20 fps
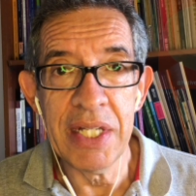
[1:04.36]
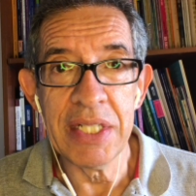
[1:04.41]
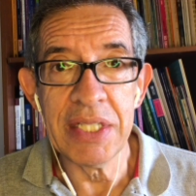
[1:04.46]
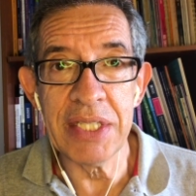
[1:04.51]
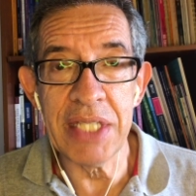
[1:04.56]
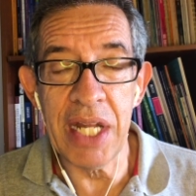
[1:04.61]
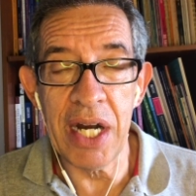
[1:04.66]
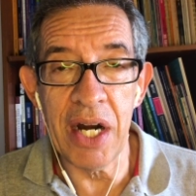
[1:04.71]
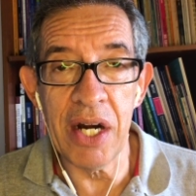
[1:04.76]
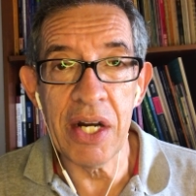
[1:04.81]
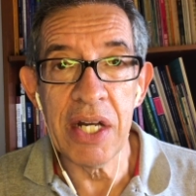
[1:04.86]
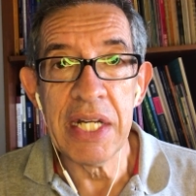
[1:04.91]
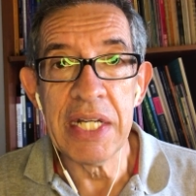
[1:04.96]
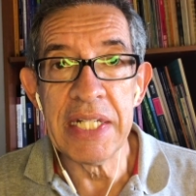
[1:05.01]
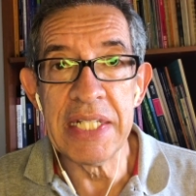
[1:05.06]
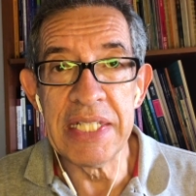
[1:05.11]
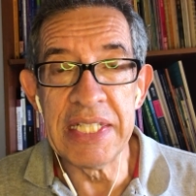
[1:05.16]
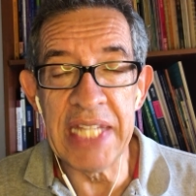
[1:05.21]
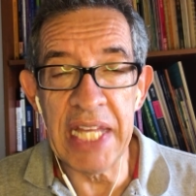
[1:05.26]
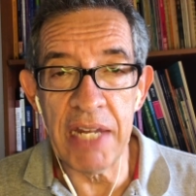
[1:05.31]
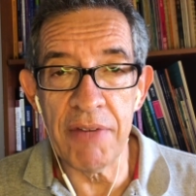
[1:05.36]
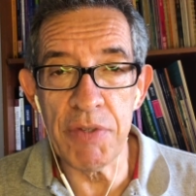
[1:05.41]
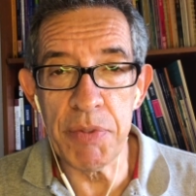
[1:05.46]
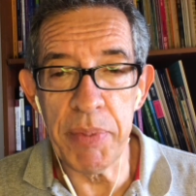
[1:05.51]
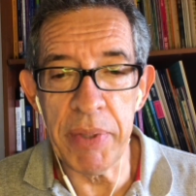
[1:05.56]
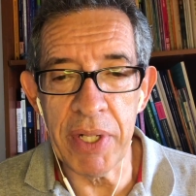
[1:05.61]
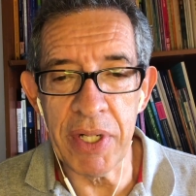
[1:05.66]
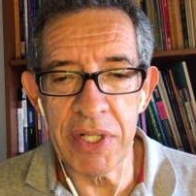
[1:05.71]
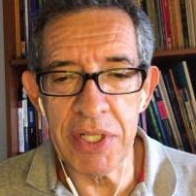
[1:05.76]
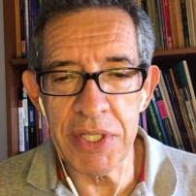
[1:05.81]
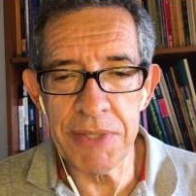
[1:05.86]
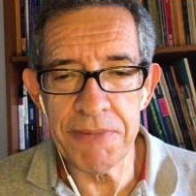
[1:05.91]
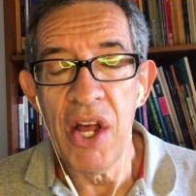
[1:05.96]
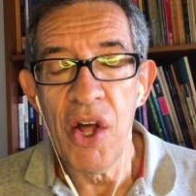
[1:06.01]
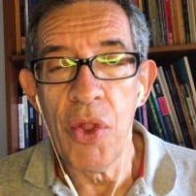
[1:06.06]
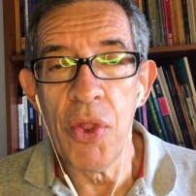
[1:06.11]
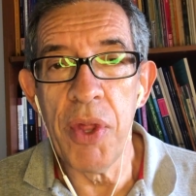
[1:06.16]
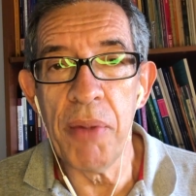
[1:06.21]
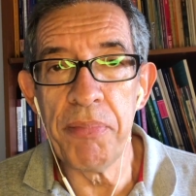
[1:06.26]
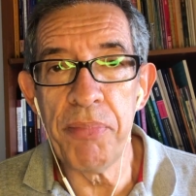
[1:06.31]
that are native speakers.
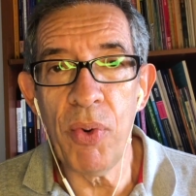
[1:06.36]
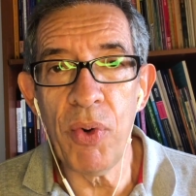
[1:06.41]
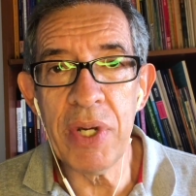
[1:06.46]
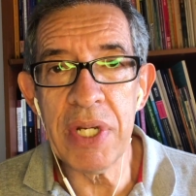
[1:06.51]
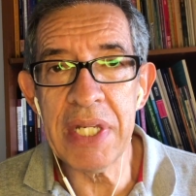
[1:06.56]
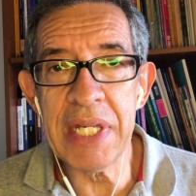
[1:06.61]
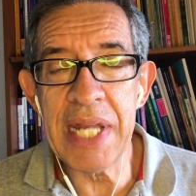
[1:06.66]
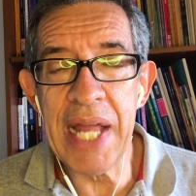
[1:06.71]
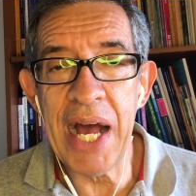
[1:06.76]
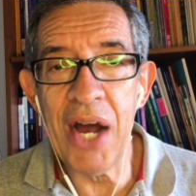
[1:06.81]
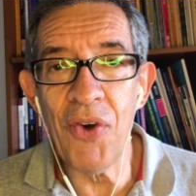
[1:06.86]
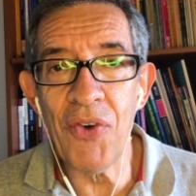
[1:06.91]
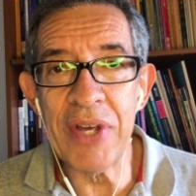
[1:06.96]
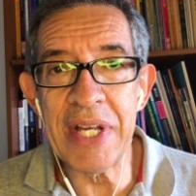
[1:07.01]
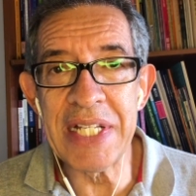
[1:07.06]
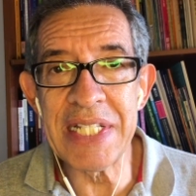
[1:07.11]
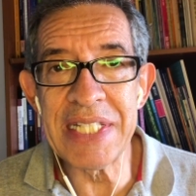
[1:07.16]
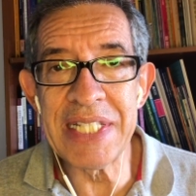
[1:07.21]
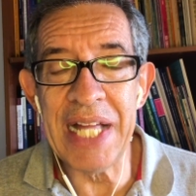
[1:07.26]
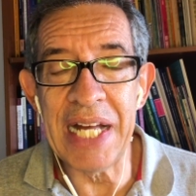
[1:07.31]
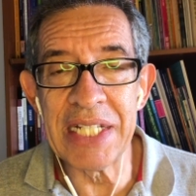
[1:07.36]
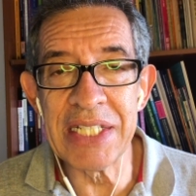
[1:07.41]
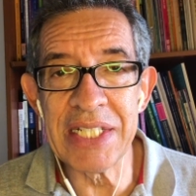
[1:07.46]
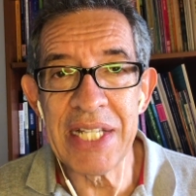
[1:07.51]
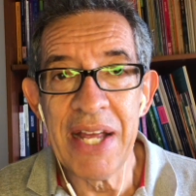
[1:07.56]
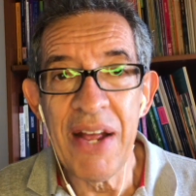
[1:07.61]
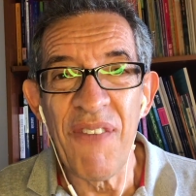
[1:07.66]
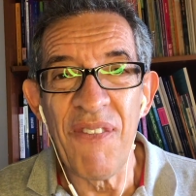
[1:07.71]
The point now is that